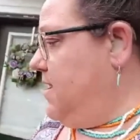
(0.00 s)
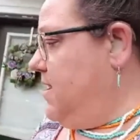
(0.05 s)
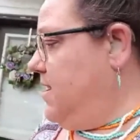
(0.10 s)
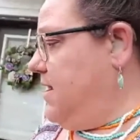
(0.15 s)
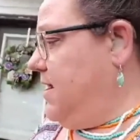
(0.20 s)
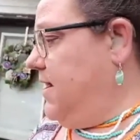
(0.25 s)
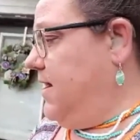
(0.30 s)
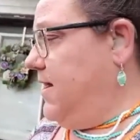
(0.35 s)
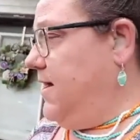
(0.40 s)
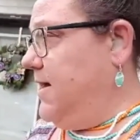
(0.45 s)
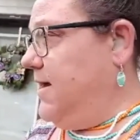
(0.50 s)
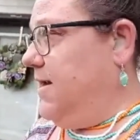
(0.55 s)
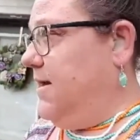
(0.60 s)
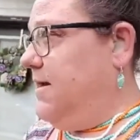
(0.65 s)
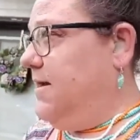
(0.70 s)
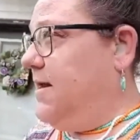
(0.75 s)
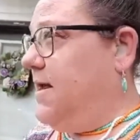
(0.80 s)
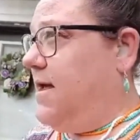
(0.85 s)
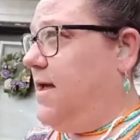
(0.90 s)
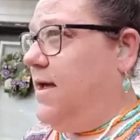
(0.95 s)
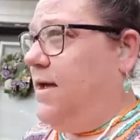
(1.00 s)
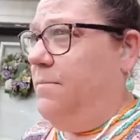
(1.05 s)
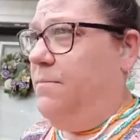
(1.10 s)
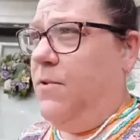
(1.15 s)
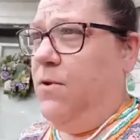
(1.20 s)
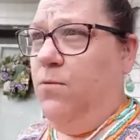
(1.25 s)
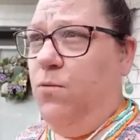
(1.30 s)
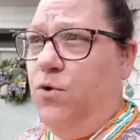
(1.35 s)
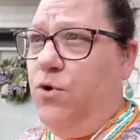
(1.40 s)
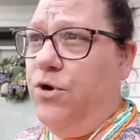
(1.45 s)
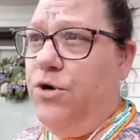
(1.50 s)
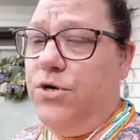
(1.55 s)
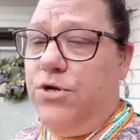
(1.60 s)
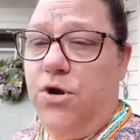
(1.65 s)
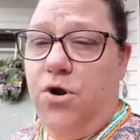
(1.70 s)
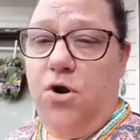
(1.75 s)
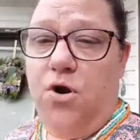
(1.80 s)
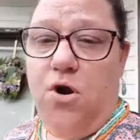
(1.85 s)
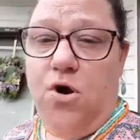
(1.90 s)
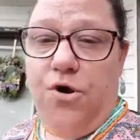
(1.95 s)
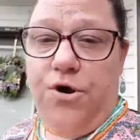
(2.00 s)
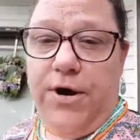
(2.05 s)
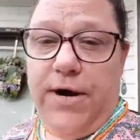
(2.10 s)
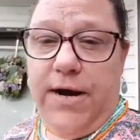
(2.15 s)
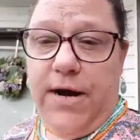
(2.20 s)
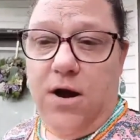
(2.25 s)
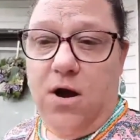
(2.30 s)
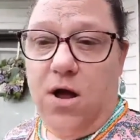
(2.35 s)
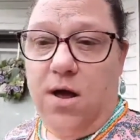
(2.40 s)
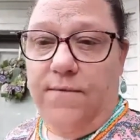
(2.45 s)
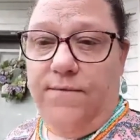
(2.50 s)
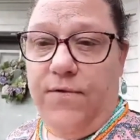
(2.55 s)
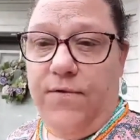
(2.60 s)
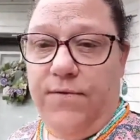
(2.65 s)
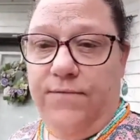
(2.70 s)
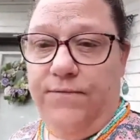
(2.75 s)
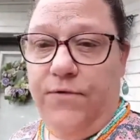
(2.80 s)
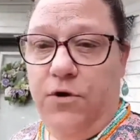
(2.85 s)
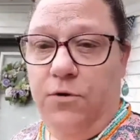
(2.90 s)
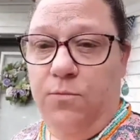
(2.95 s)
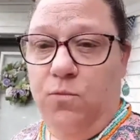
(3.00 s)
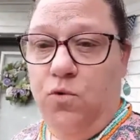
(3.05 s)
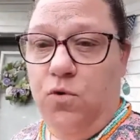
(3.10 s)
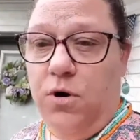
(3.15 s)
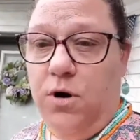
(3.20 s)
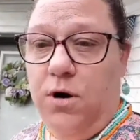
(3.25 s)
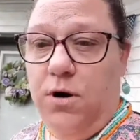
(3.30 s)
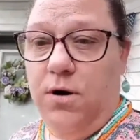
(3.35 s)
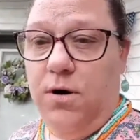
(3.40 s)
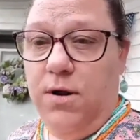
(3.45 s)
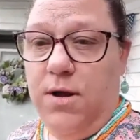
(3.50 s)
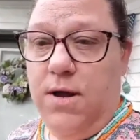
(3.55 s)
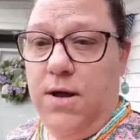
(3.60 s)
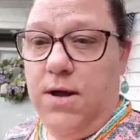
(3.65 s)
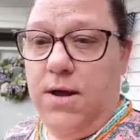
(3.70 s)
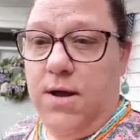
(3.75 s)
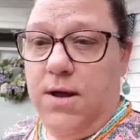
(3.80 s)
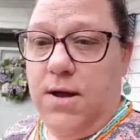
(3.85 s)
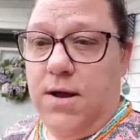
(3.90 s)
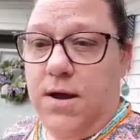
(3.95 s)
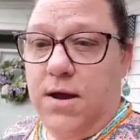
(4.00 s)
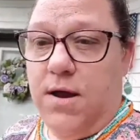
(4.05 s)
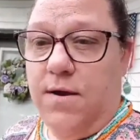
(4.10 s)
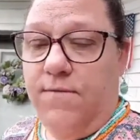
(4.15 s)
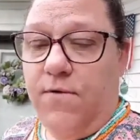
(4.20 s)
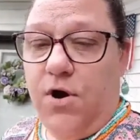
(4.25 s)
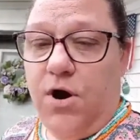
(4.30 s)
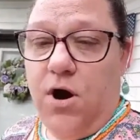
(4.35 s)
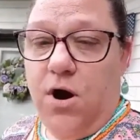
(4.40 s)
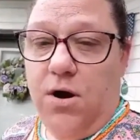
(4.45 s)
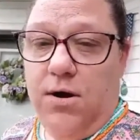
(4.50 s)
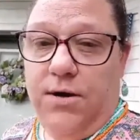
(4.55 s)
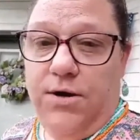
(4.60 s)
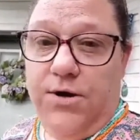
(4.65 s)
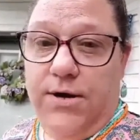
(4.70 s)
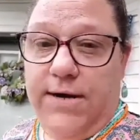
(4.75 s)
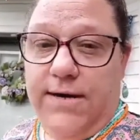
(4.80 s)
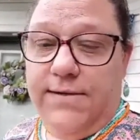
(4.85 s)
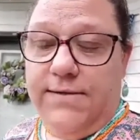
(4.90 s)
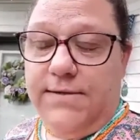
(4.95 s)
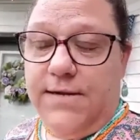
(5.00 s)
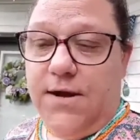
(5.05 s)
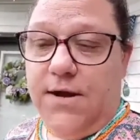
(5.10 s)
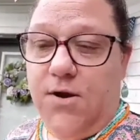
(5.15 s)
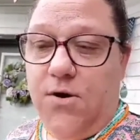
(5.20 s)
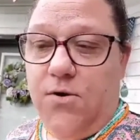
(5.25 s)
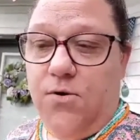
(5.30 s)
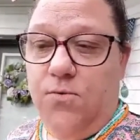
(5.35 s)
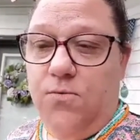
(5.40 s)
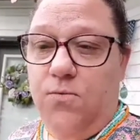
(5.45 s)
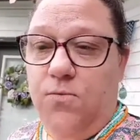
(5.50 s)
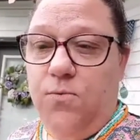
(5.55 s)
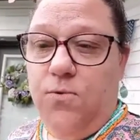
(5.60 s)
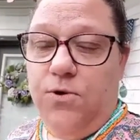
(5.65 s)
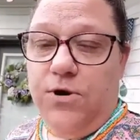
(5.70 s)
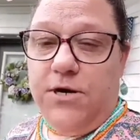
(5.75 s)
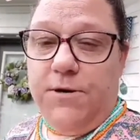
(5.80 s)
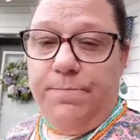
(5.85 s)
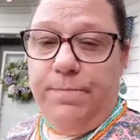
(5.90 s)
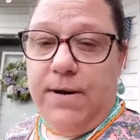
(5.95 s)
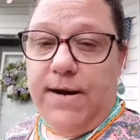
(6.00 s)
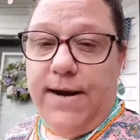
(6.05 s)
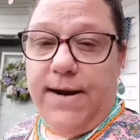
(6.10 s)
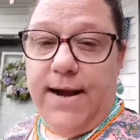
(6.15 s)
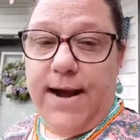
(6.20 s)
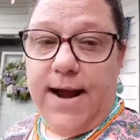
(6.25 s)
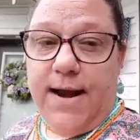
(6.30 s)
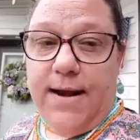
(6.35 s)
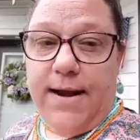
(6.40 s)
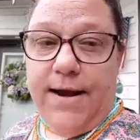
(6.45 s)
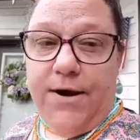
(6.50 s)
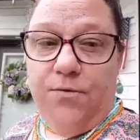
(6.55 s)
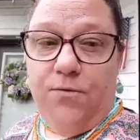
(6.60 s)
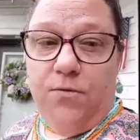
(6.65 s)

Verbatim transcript: And um, then we're going to start hardening off a few more of our garden goodies, so we'll explain that later